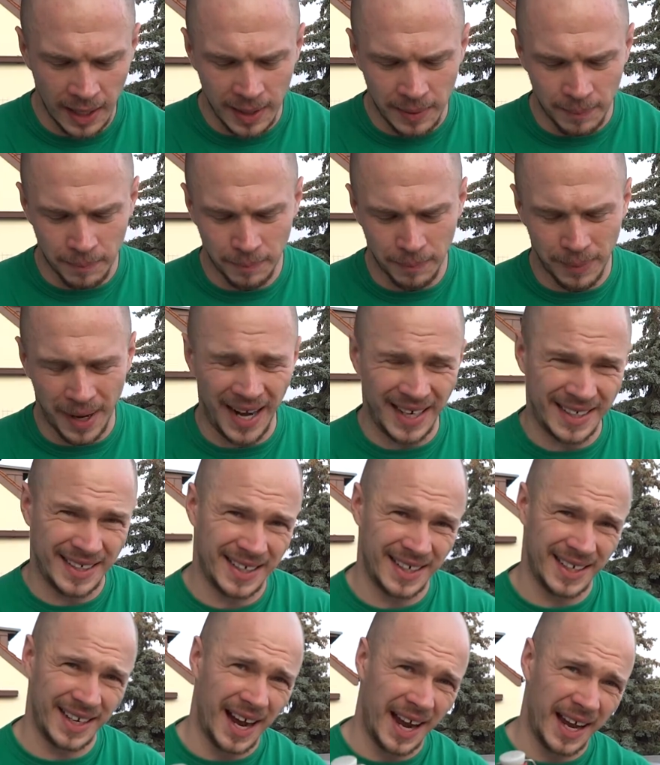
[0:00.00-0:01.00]
but
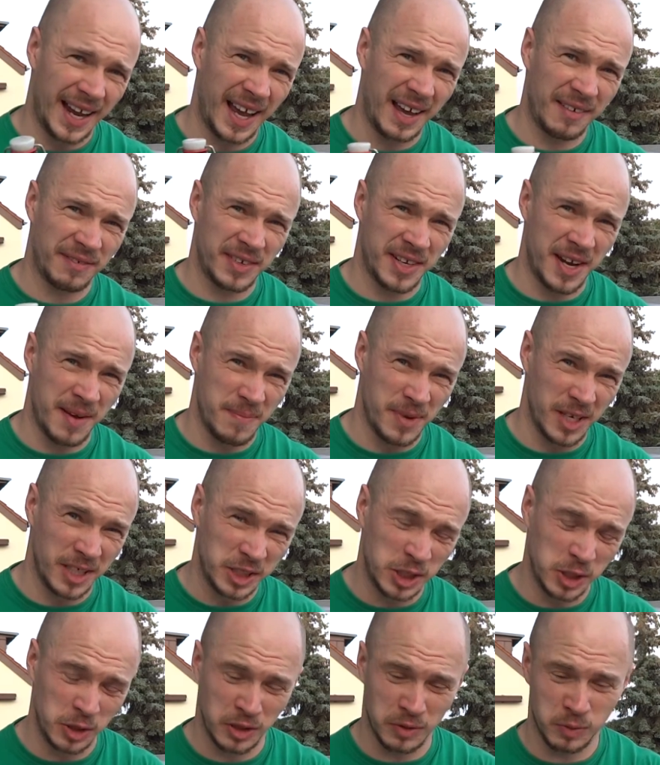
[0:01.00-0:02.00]
I have some
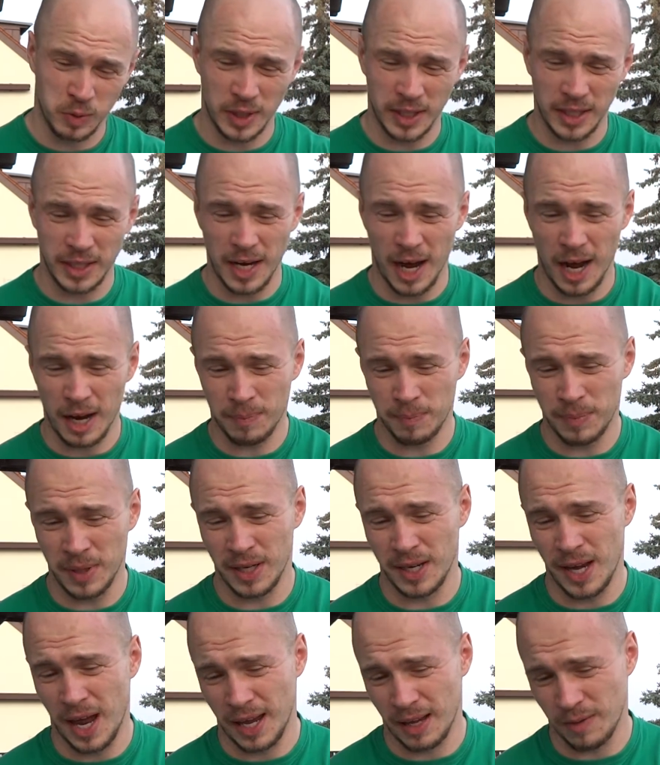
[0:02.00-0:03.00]
issues with the dark beer,
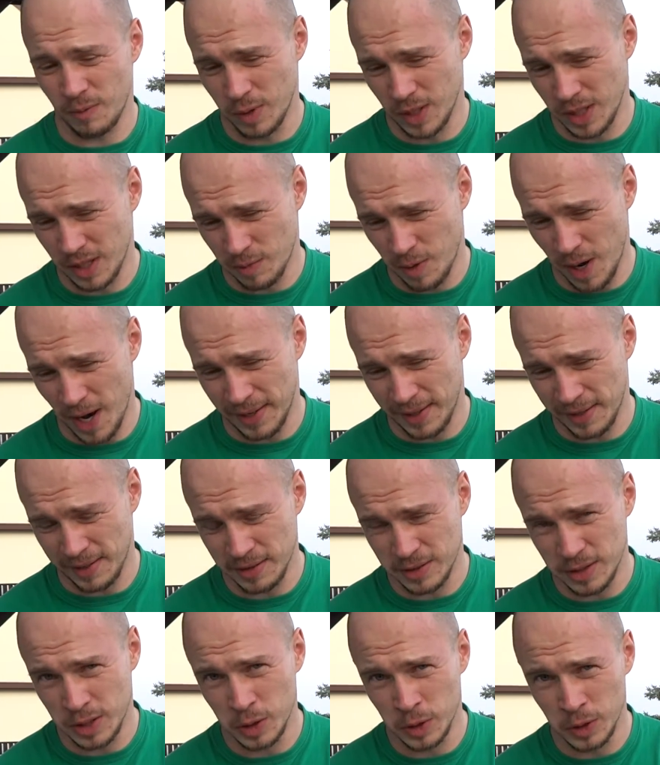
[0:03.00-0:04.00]
like with the
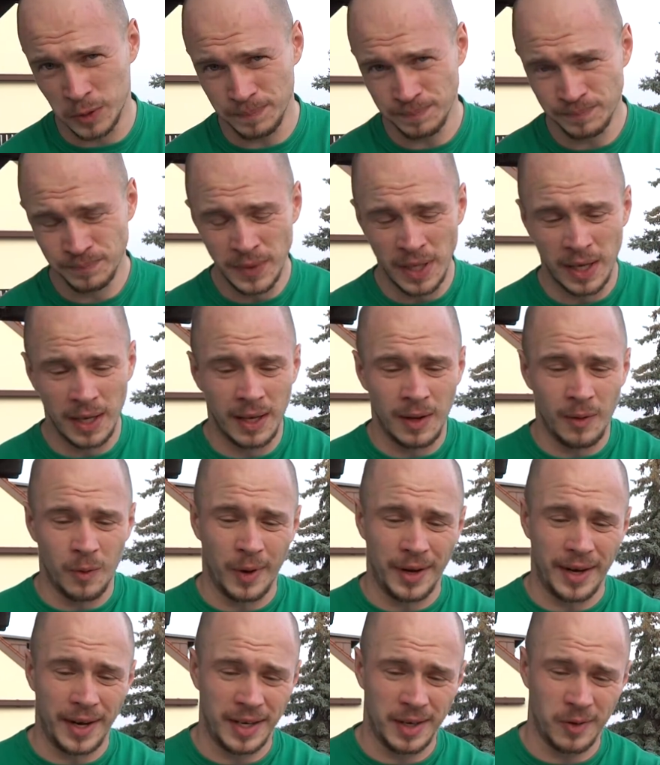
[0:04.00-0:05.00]
Weizen too.
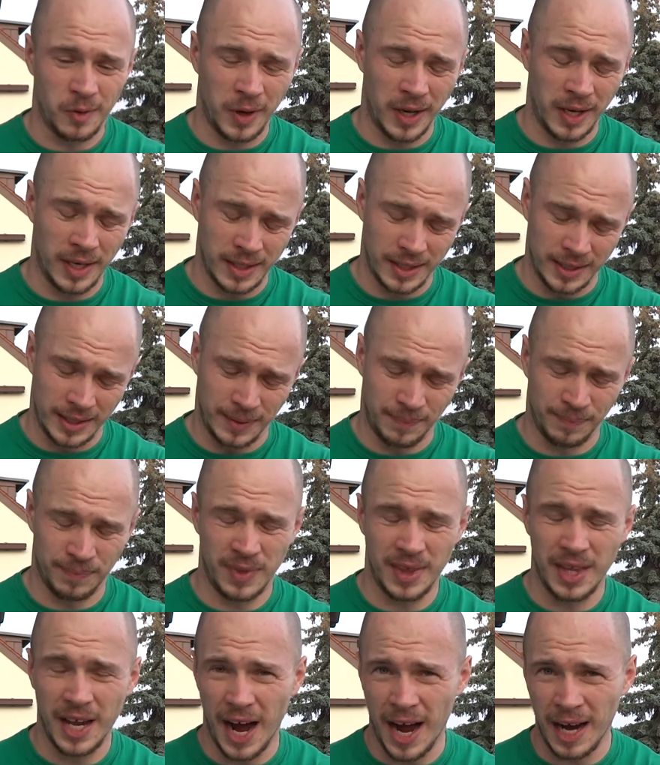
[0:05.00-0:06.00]
When I drink
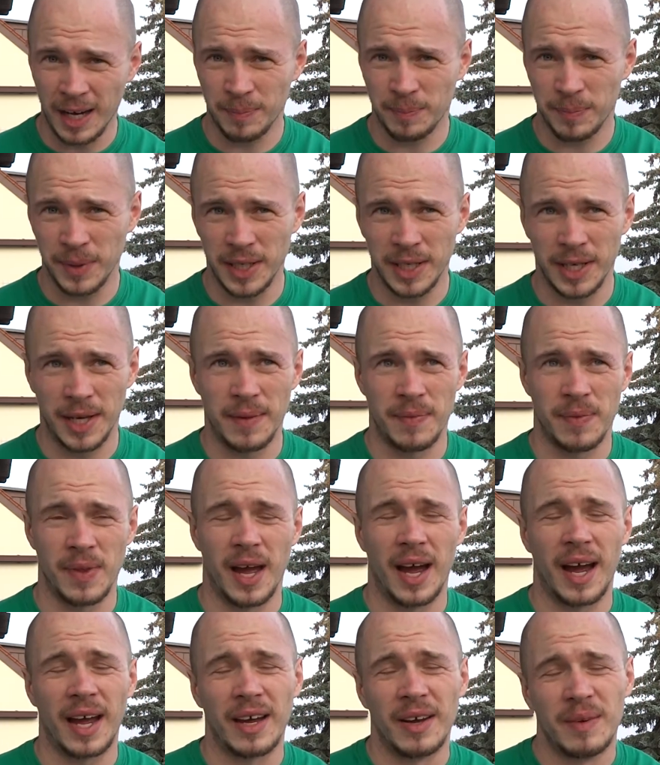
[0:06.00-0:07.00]
dark beer,
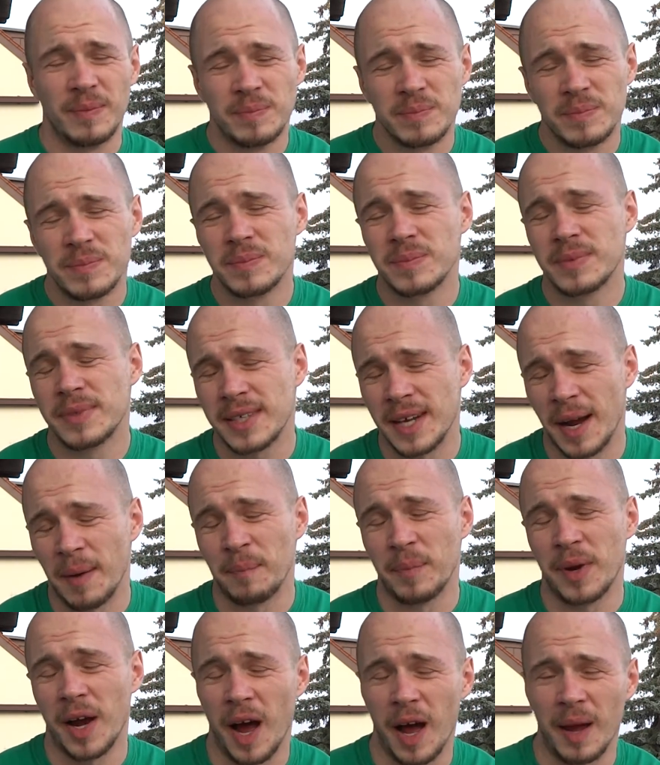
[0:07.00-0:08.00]
I
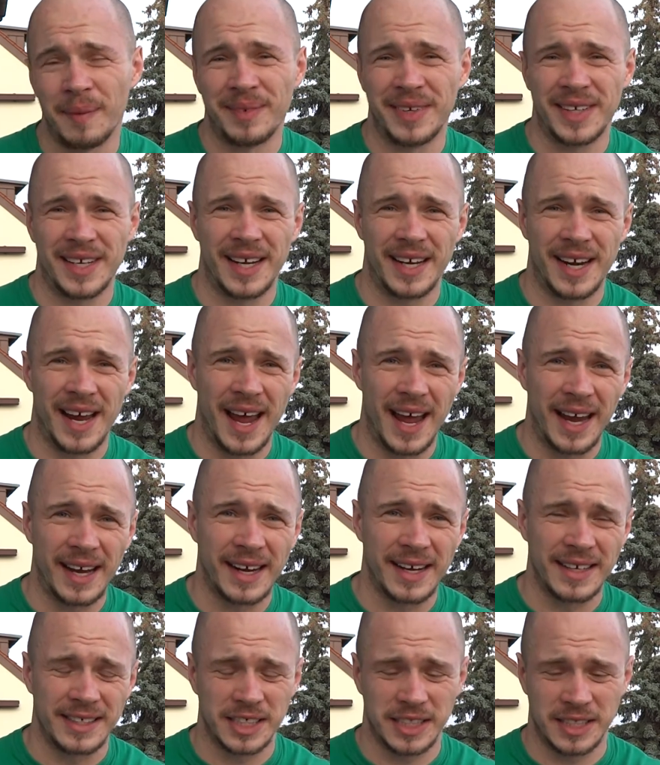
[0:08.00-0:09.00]
sometimes get a
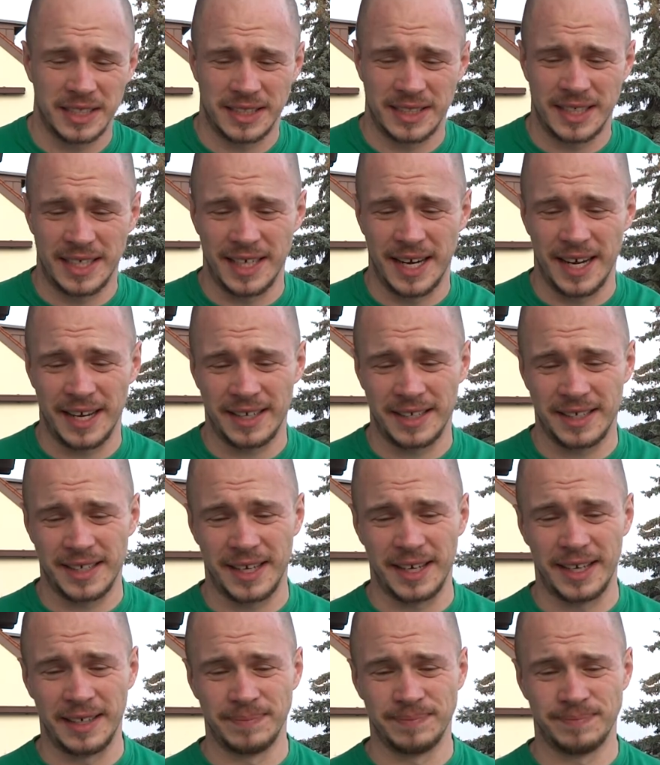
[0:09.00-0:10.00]
headache the next
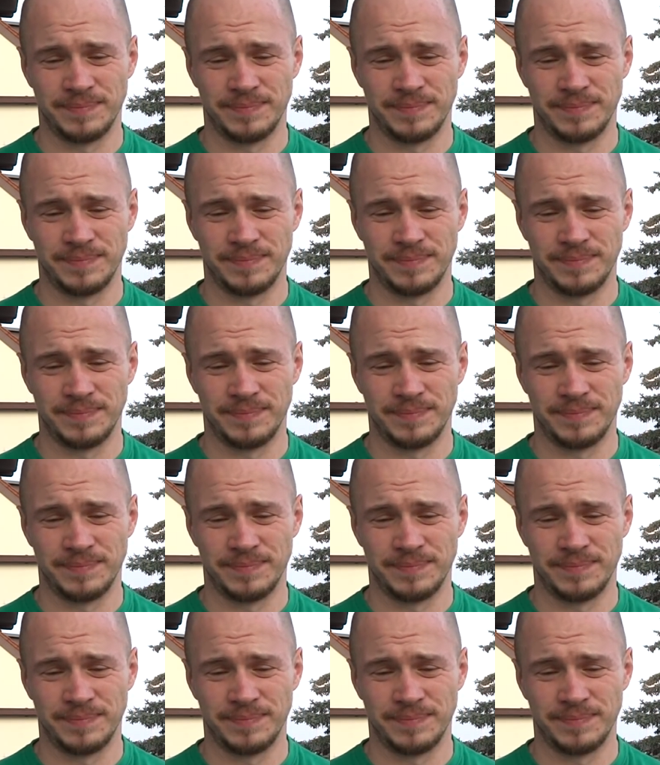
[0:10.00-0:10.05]
day.